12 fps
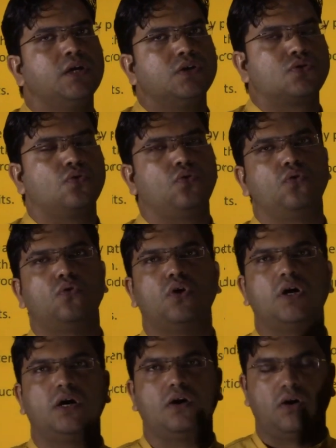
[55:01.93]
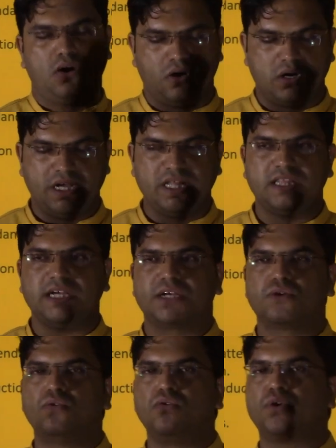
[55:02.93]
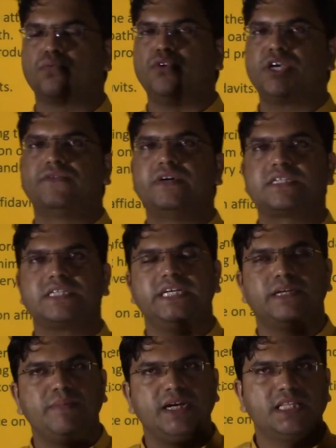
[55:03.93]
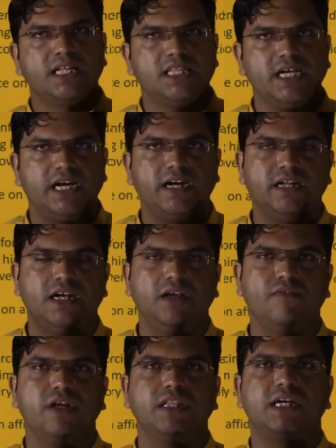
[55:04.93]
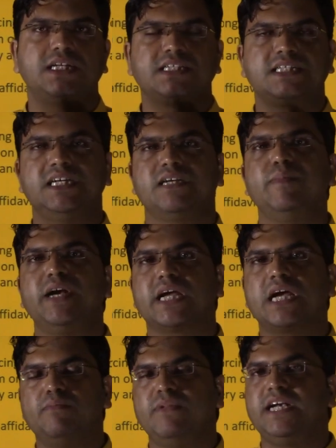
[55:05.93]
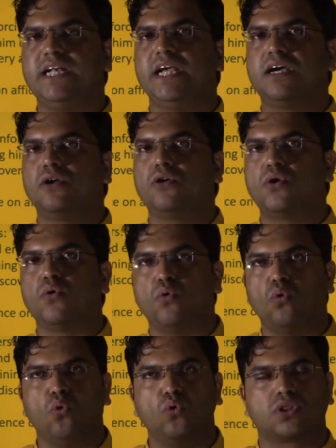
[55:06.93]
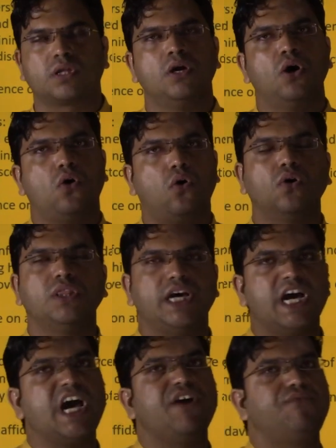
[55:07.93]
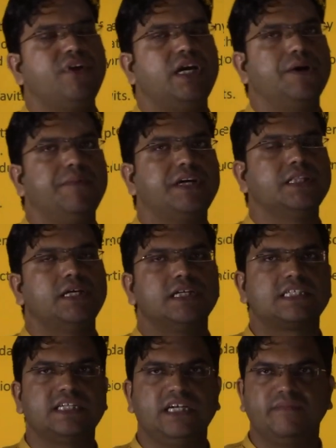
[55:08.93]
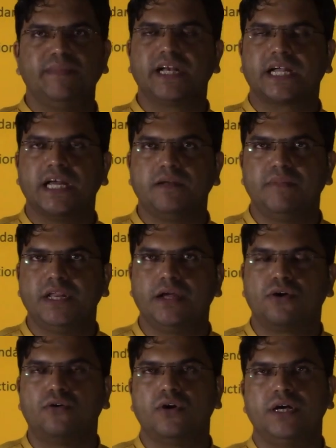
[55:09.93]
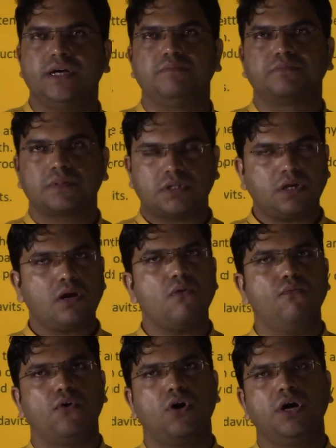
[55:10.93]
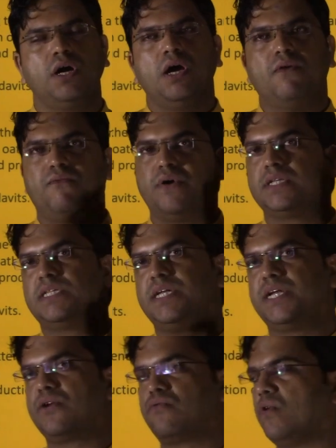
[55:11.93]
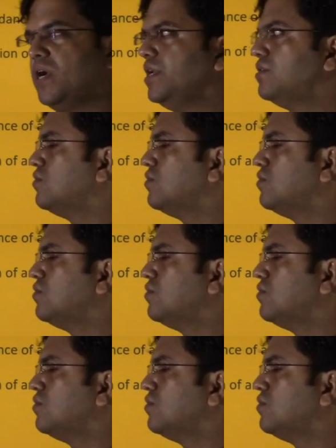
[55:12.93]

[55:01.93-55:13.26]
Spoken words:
So in that court, whatever statement that they are delivering, that statement can be taken on oath. On the affidavit, their statement can be recorded for further inquiry.